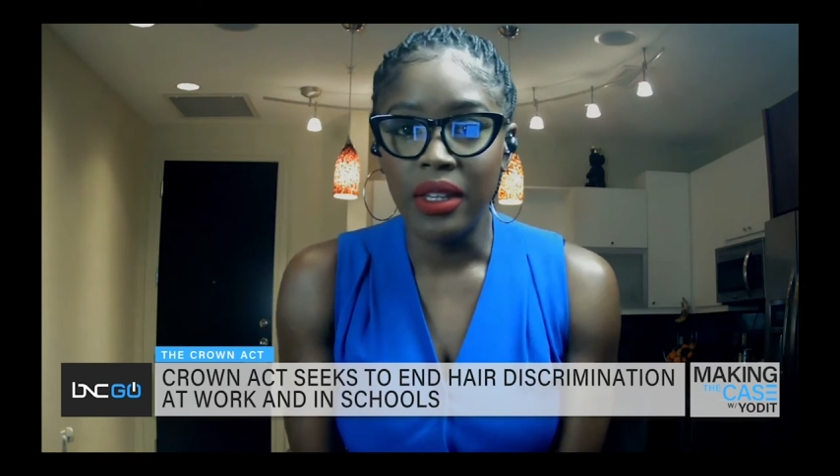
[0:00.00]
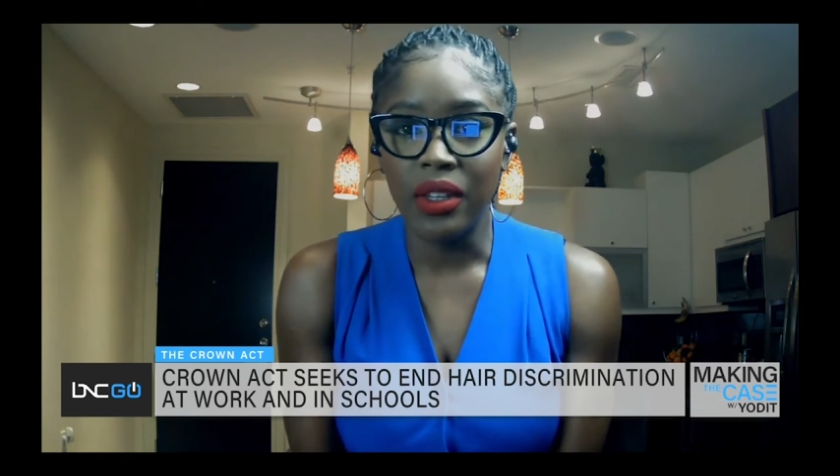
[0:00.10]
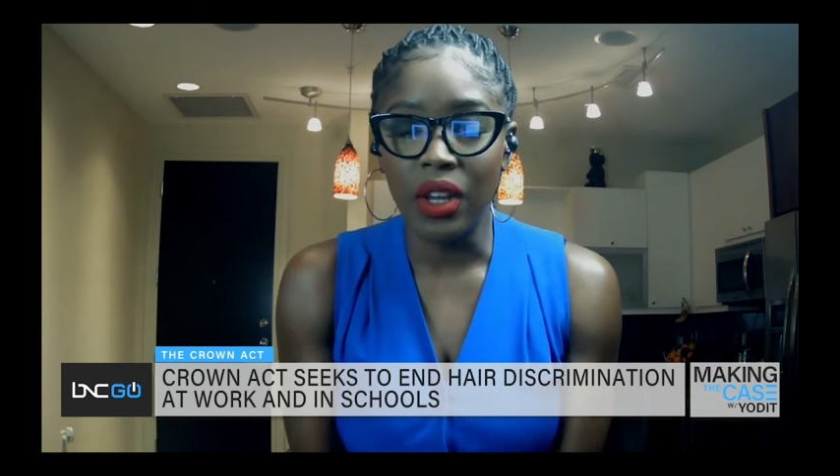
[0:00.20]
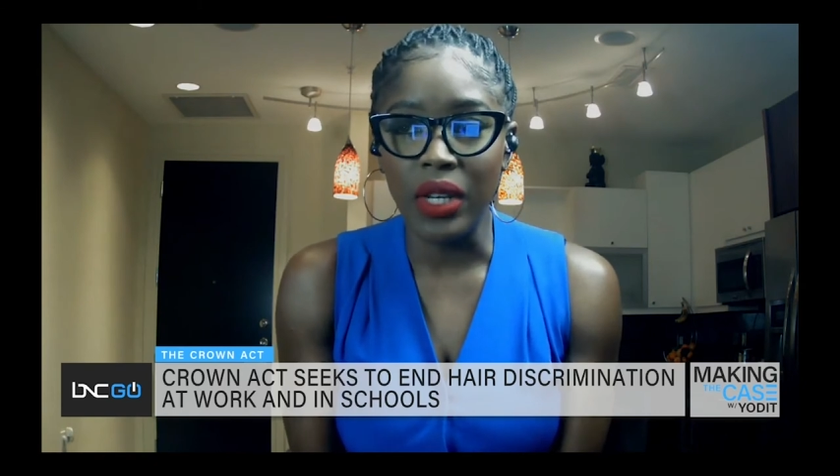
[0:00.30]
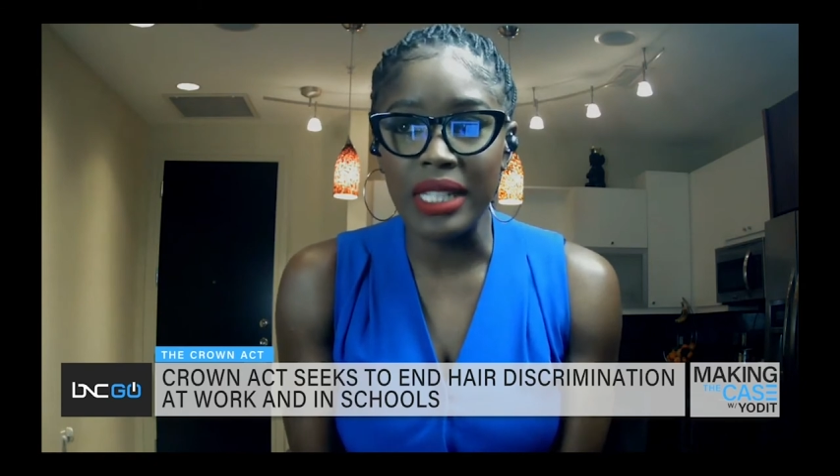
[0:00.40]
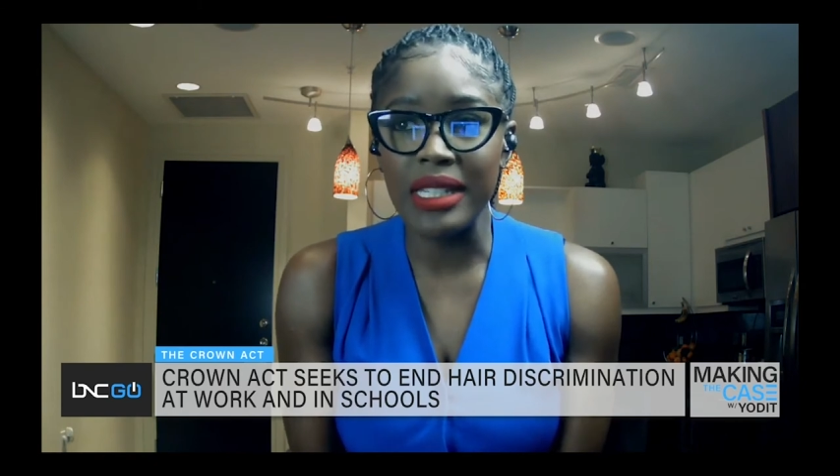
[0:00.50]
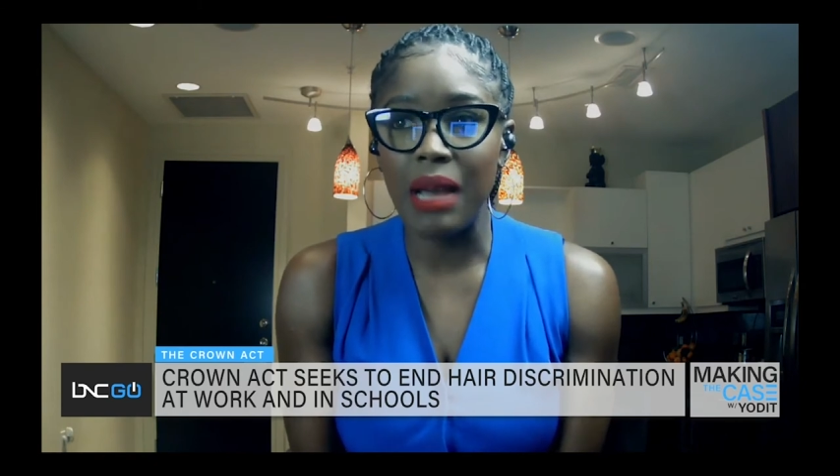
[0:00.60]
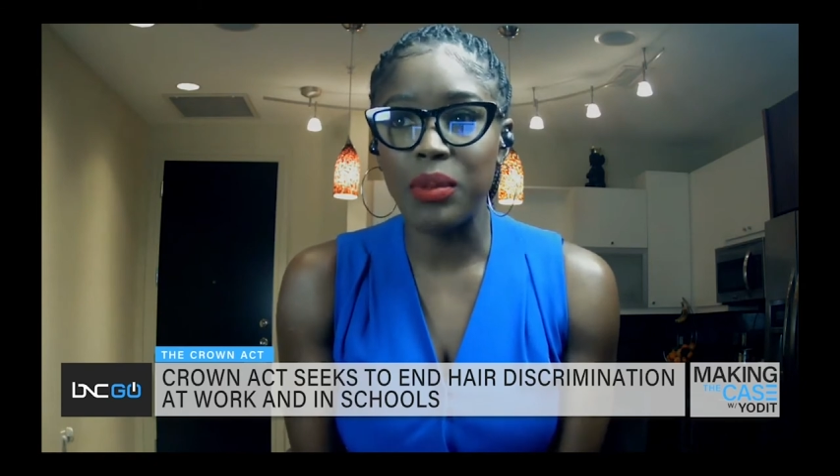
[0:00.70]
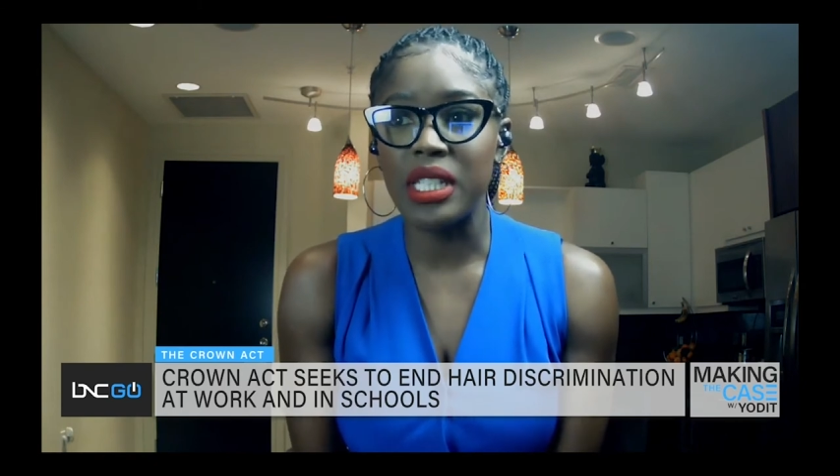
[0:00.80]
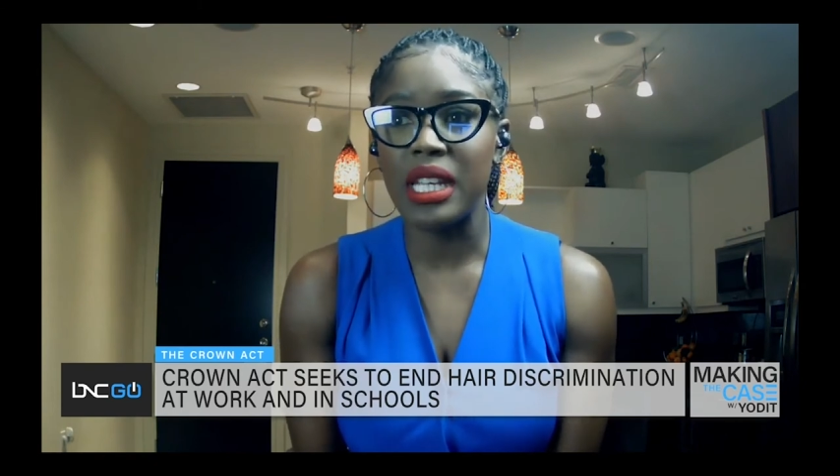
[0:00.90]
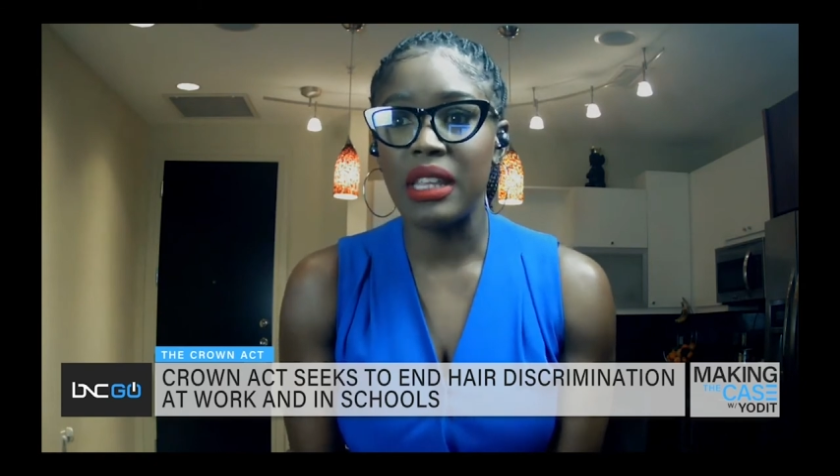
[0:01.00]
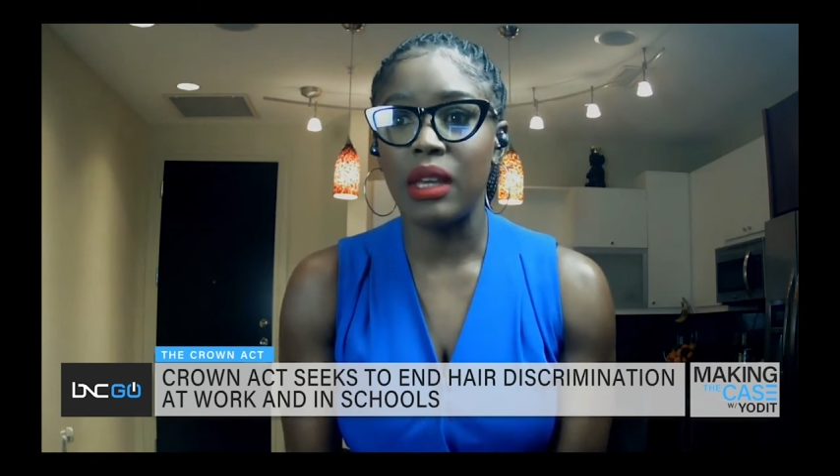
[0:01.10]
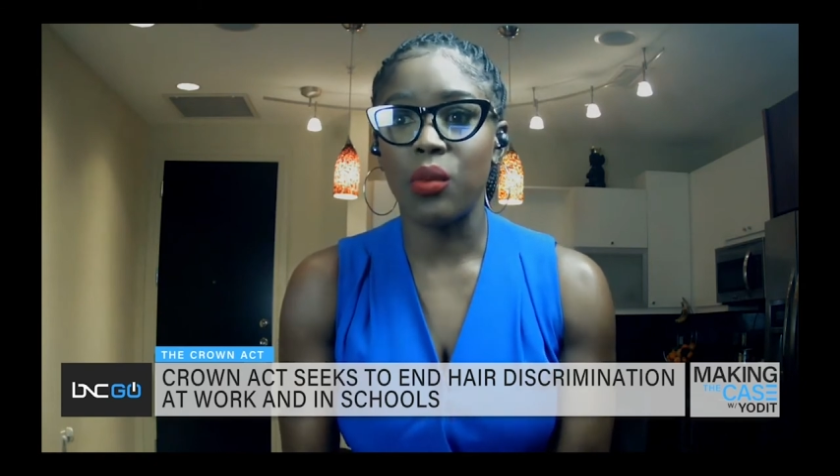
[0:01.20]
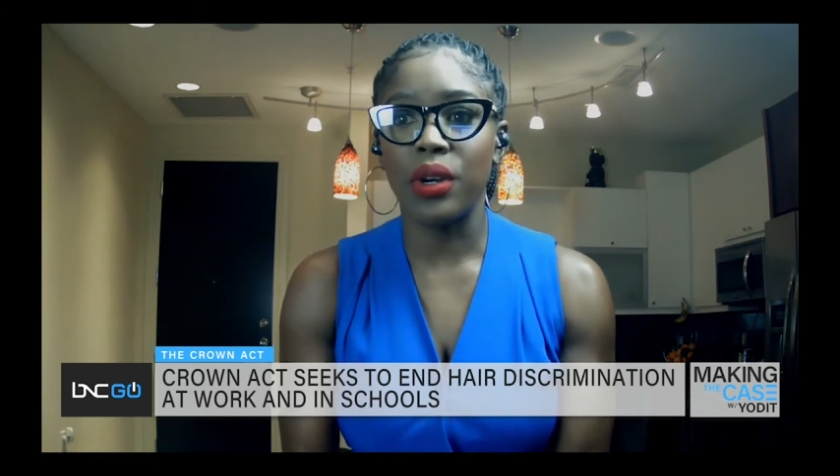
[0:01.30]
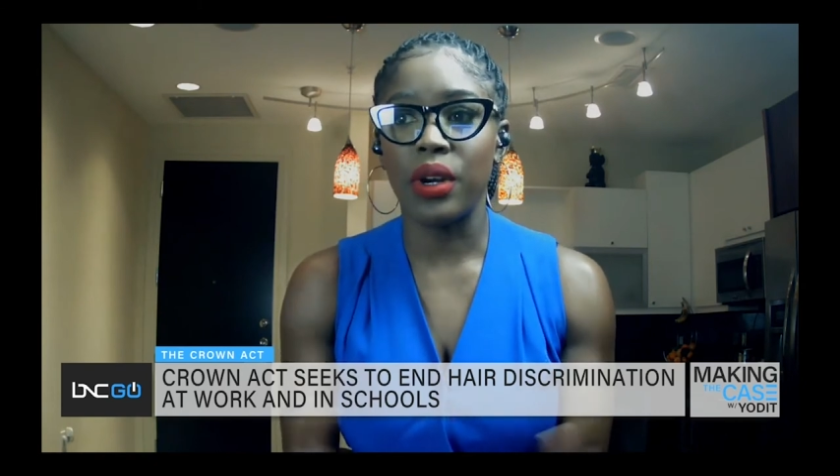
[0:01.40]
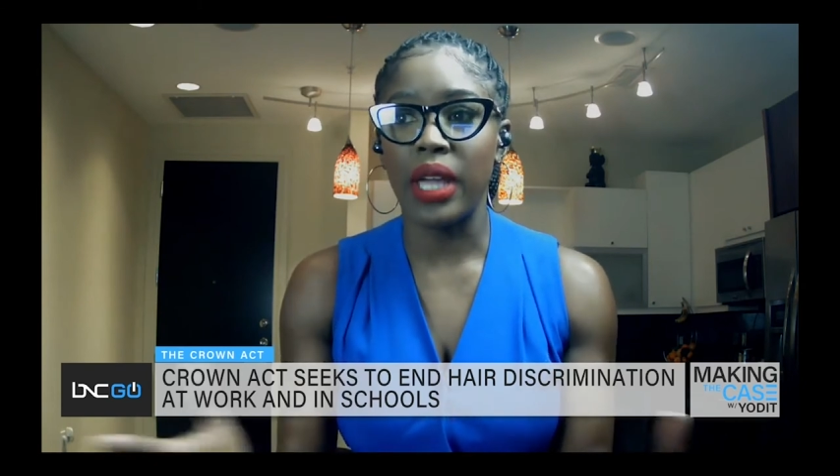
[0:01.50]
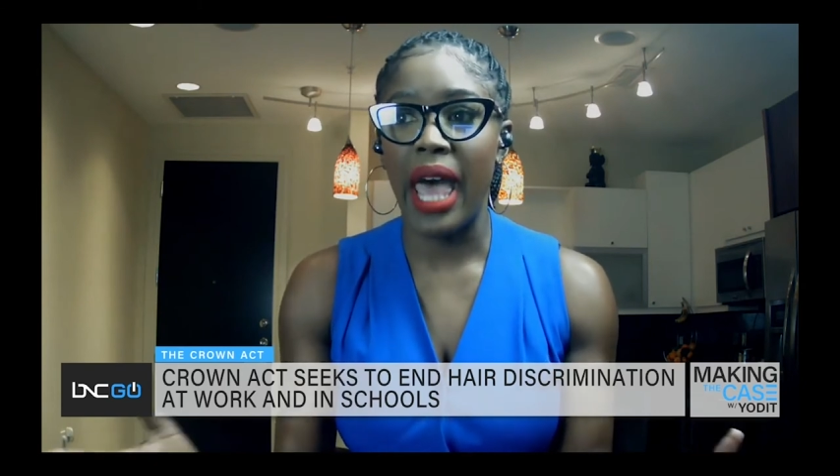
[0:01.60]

You know, let's not pretend that we're